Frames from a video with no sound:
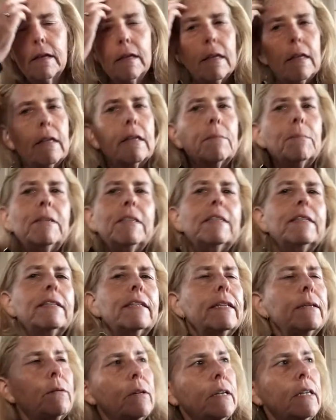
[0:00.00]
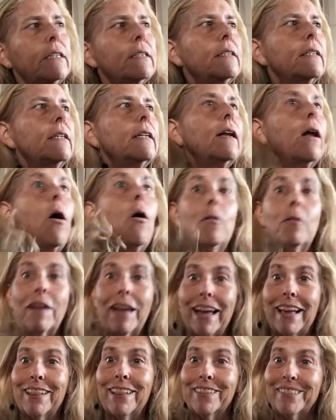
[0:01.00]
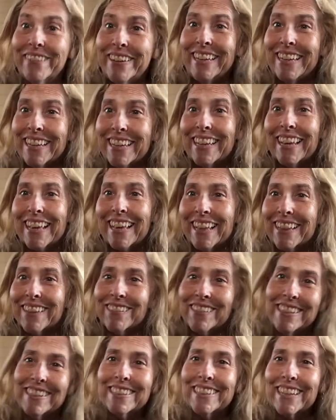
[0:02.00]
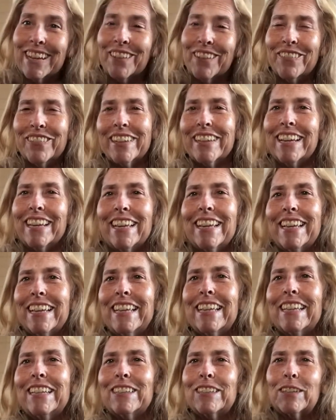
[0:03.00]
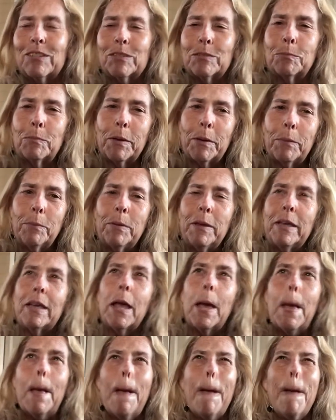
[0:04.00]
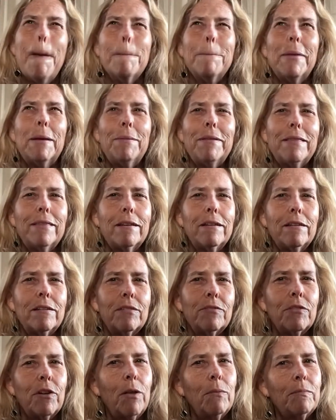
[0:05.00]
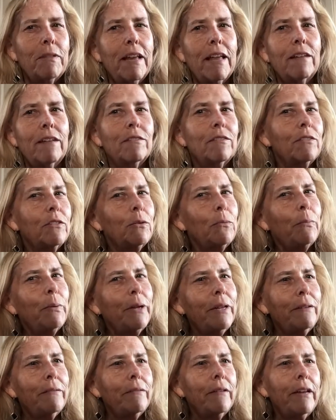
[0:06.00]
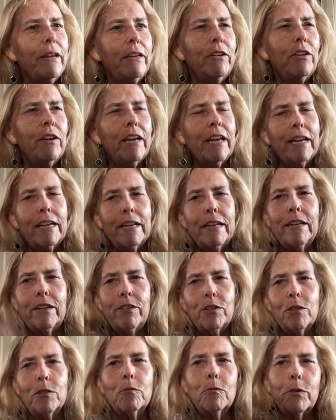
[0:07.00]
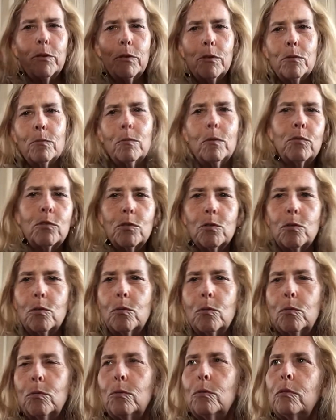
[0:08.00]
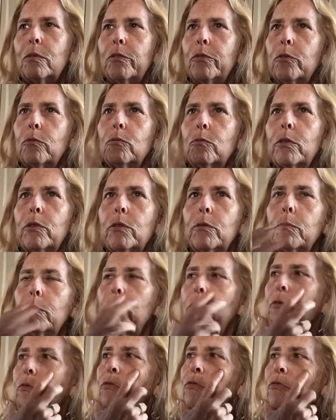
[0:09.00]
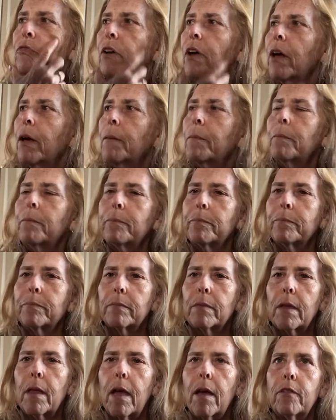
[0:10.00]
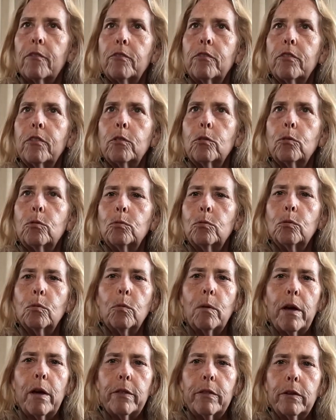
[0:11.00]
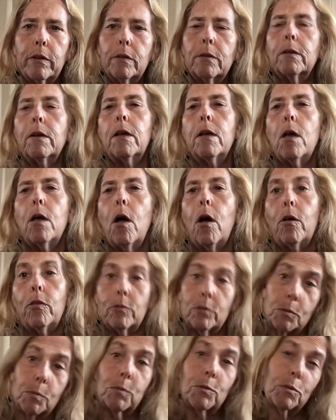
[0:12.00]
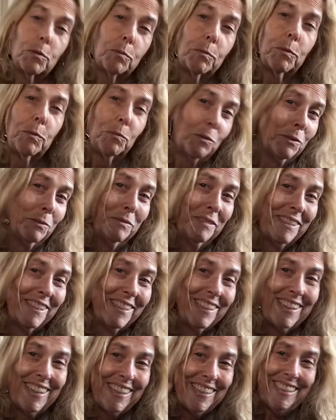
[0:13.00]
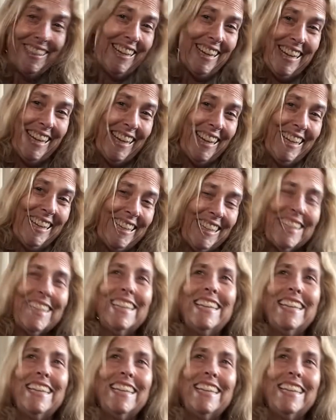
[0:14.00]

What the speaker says: Let me see, what is it? Oh, Halloween. Halloween is coming. So maybe things have calmed down a little bit and you're getting into the rhythm of school and the rhythm of the cooler weather, although it's supposed to be warm today. Yay.